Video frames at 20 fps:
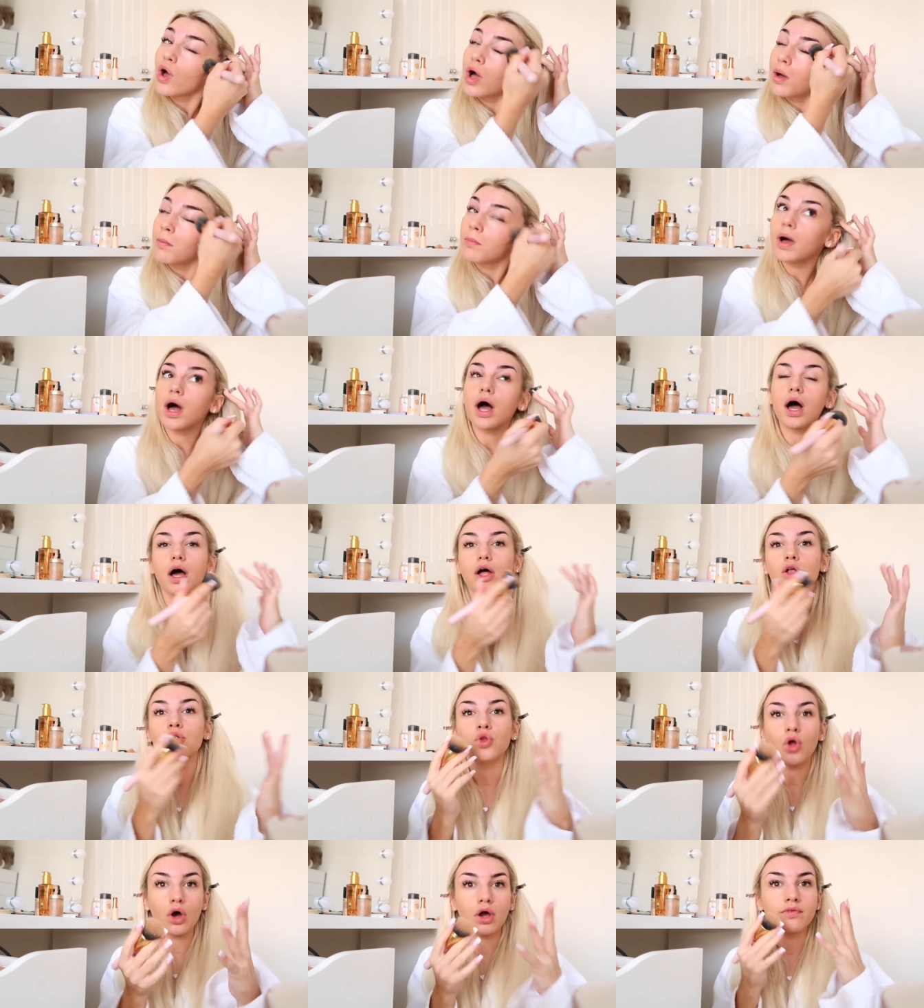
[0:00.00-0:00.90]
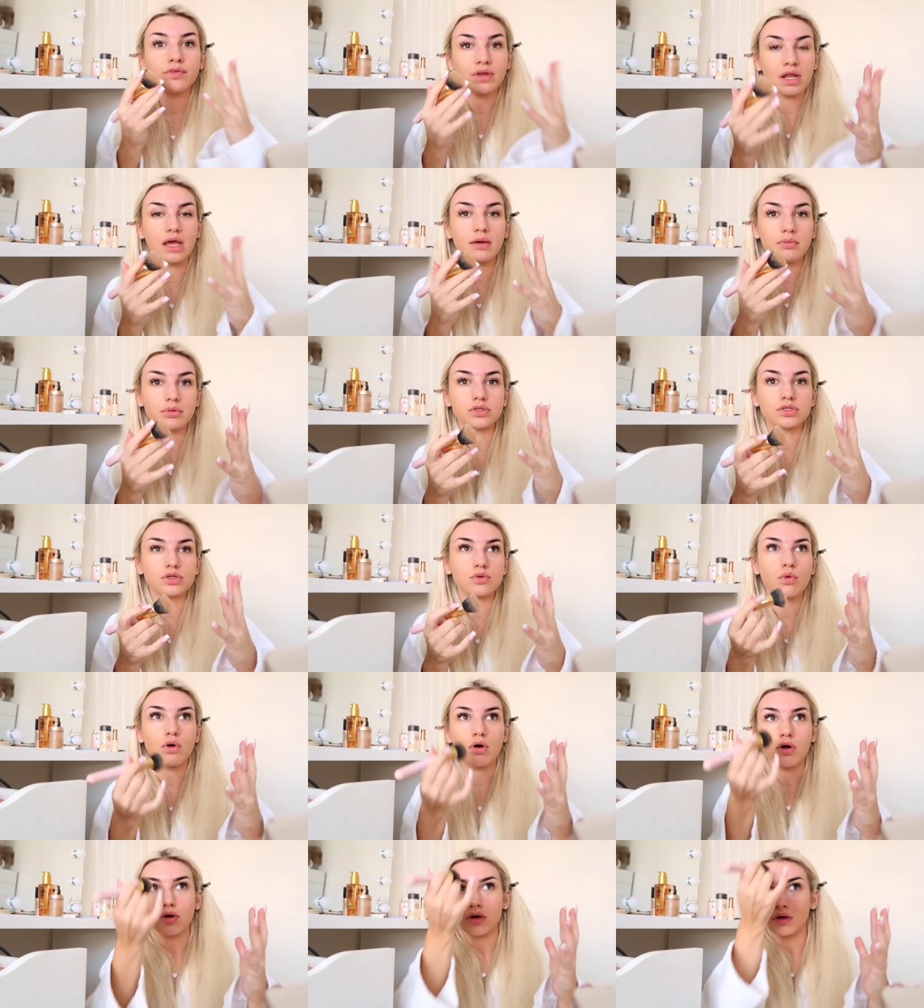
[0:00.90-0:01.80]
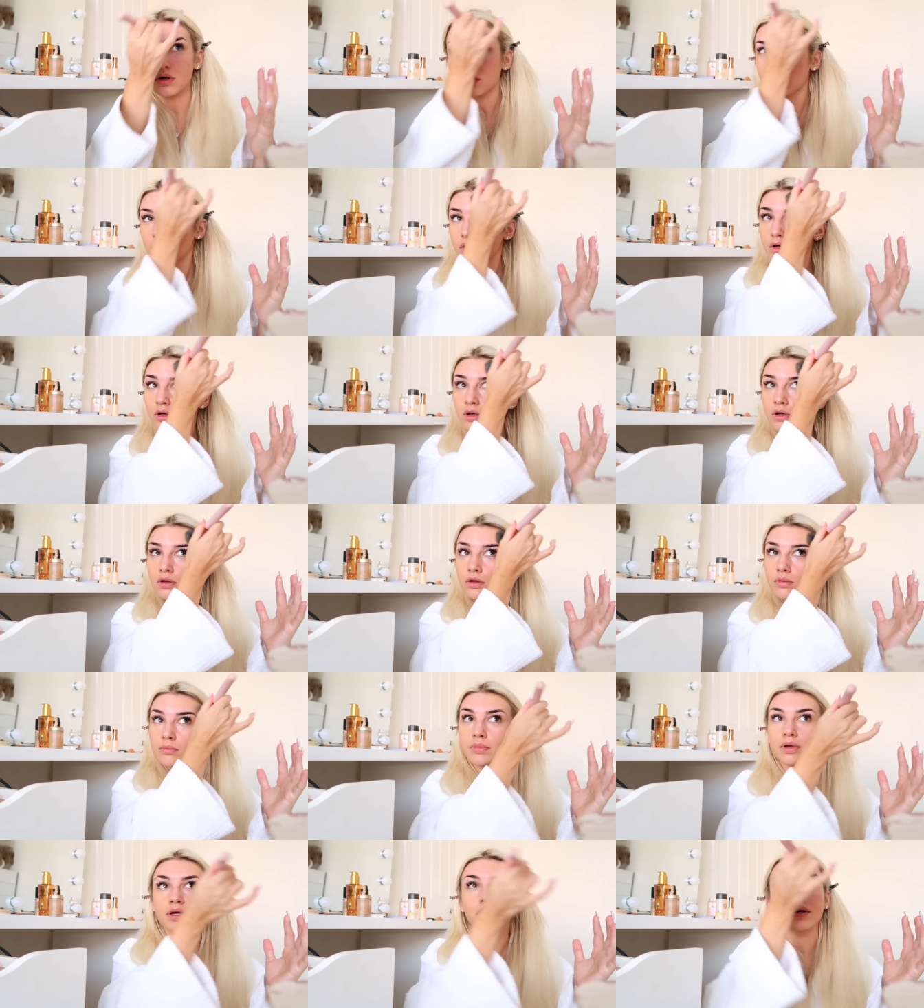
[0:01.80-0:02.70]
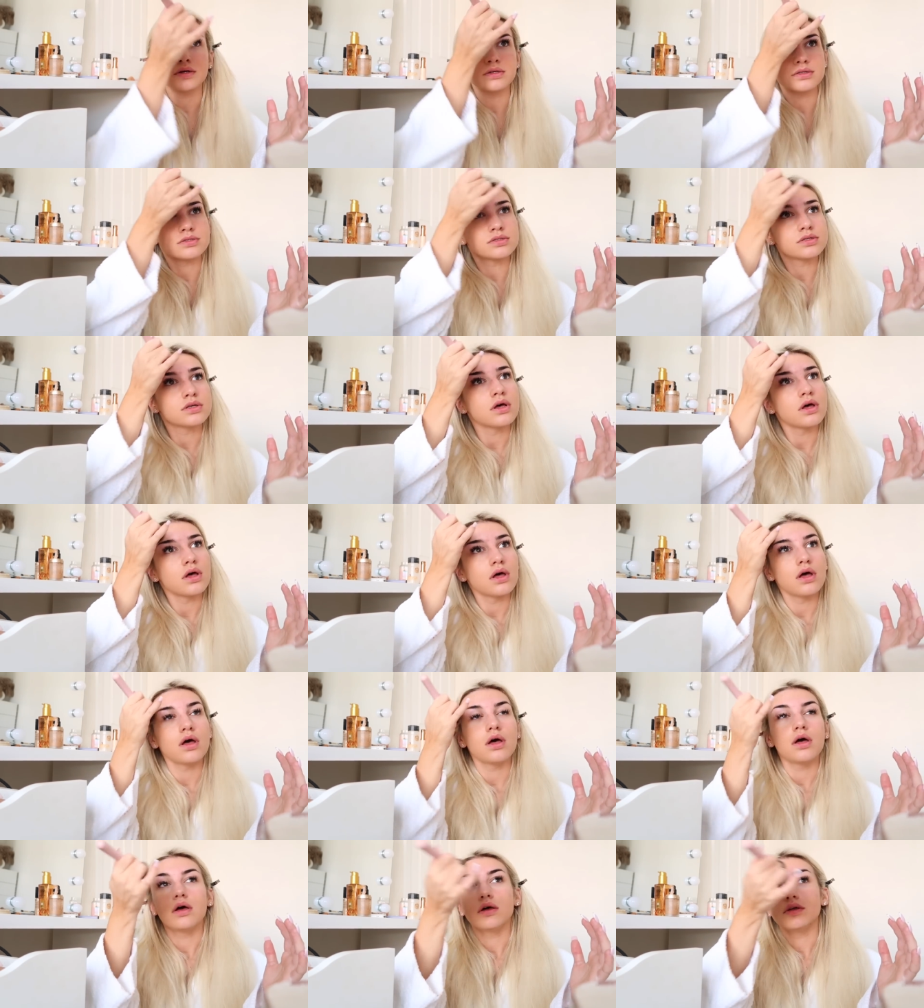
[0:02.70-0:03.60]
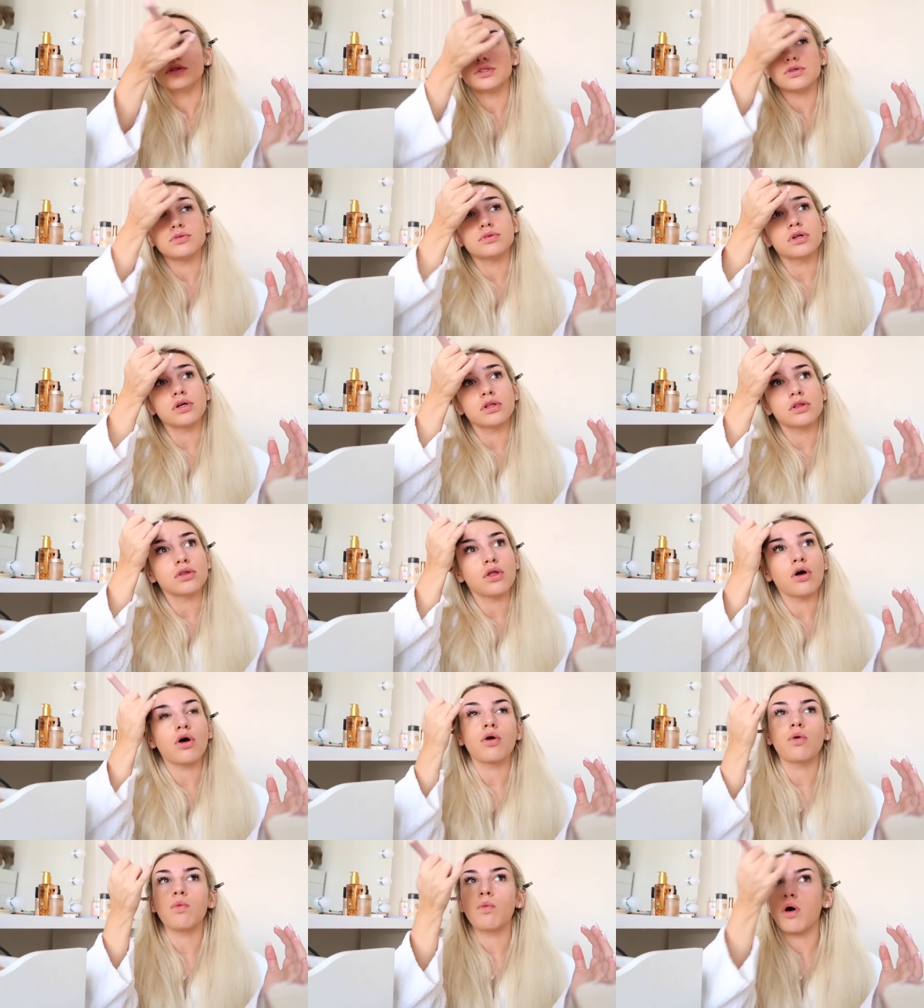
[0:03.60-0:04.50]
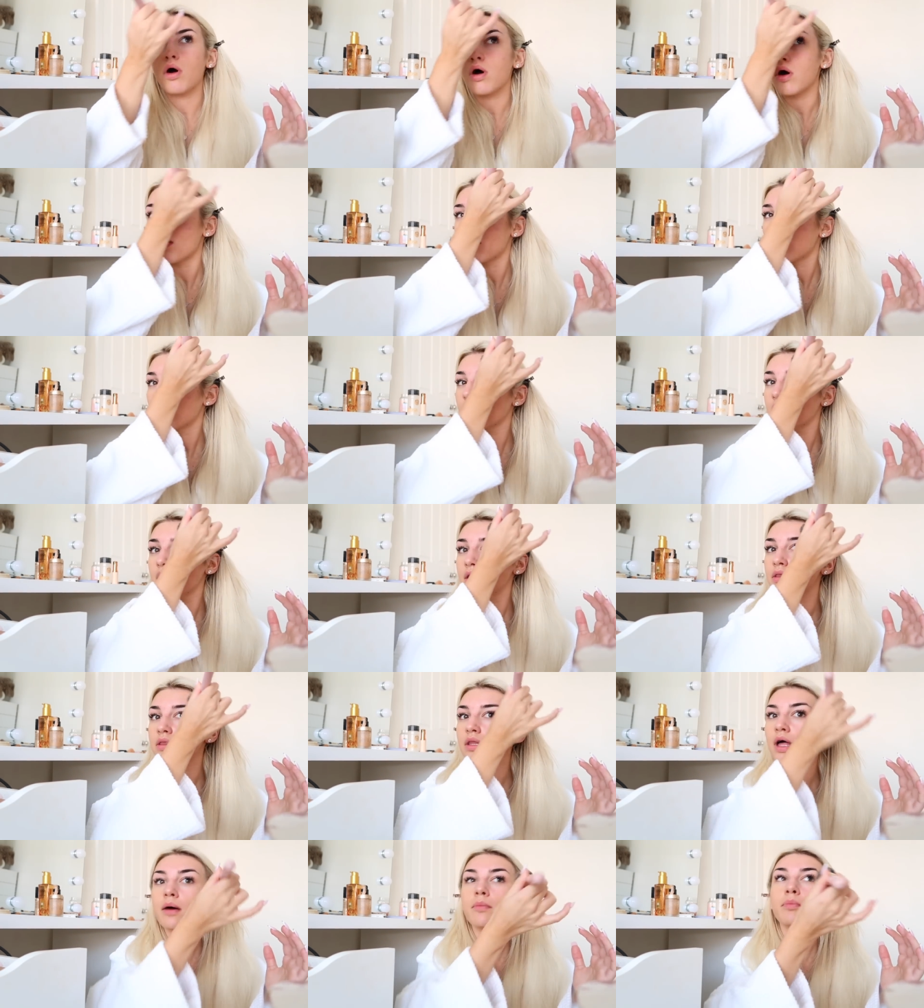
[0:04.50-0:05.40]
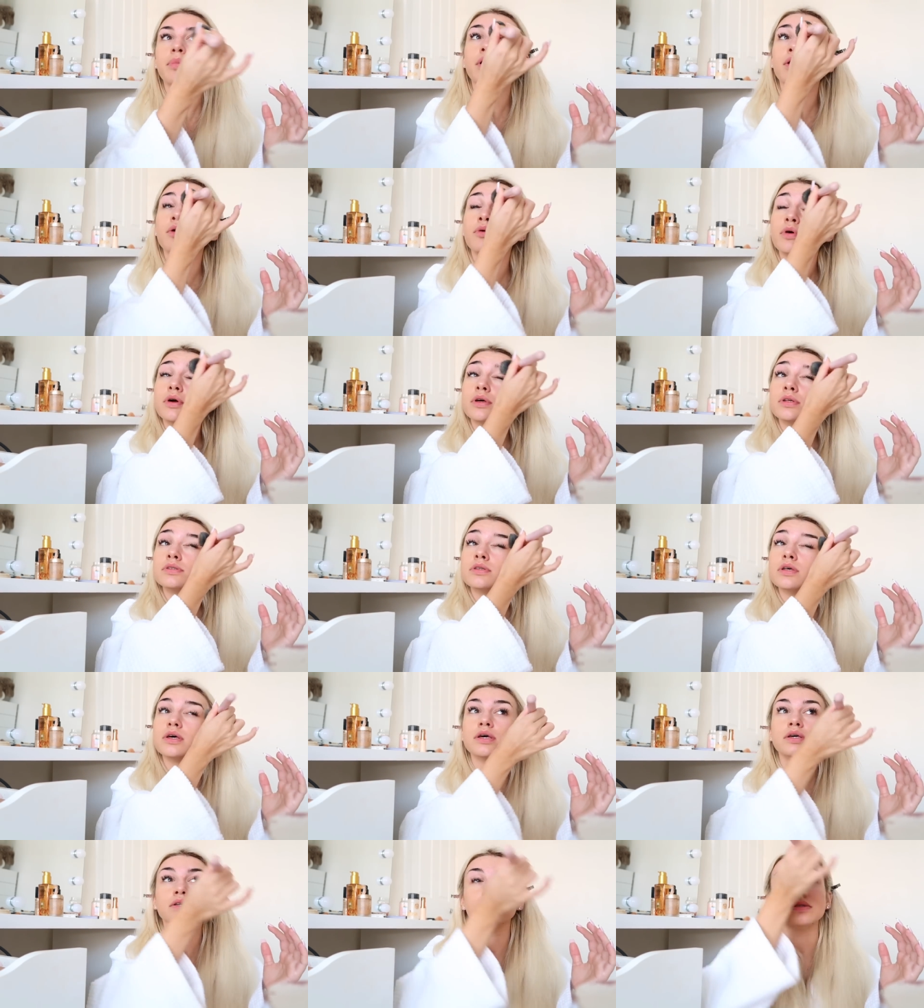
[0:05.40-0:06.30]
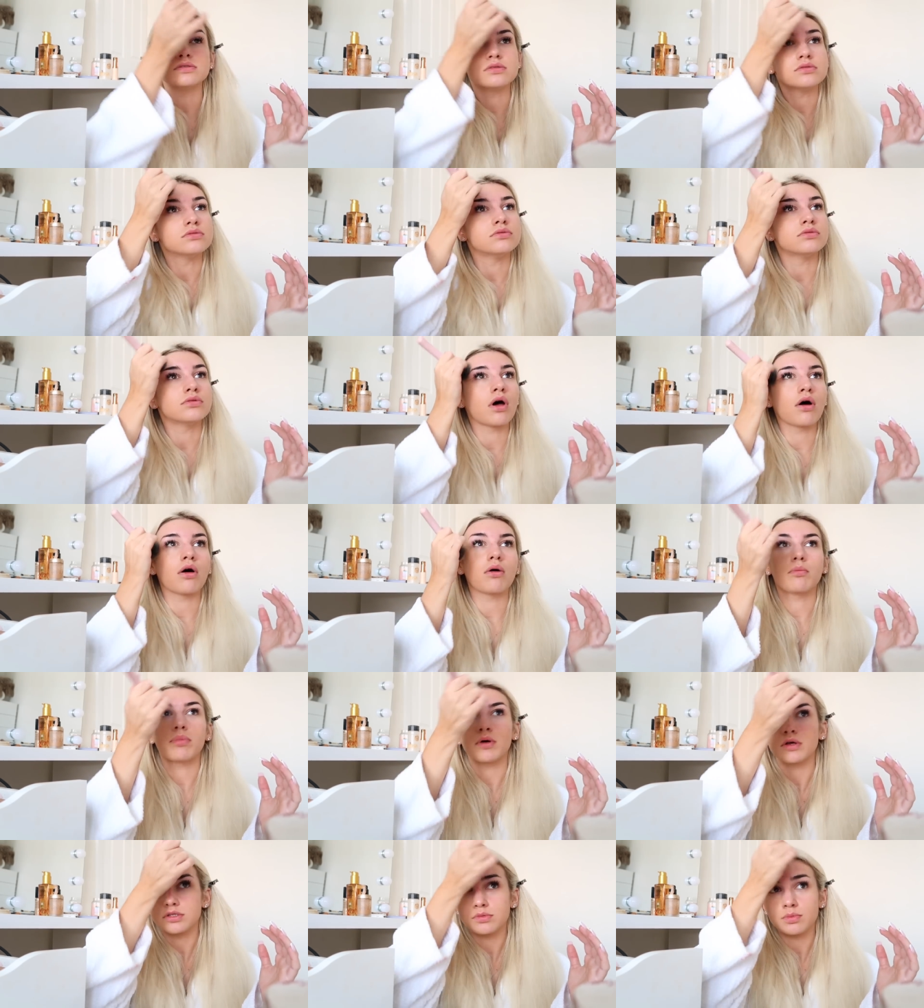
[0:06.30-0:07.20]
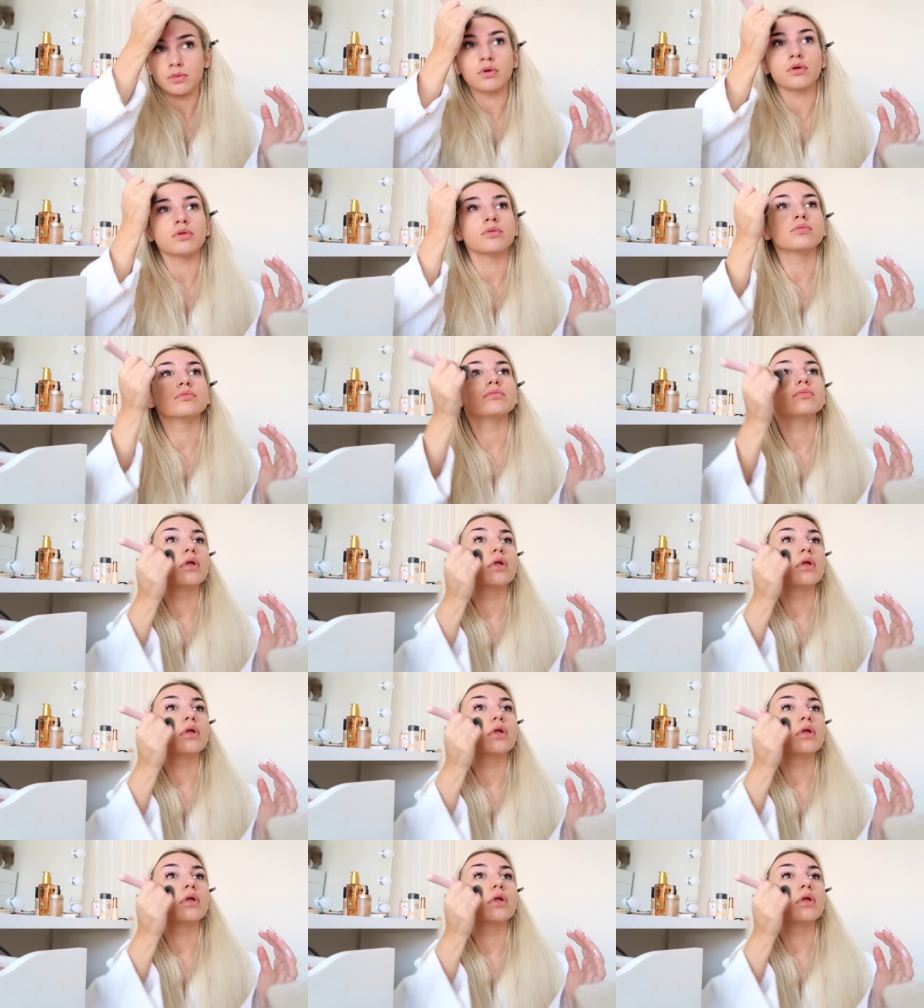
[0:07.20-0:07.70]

I'm not even able to walk Coco because doing a long walk in that boot is, is not possible.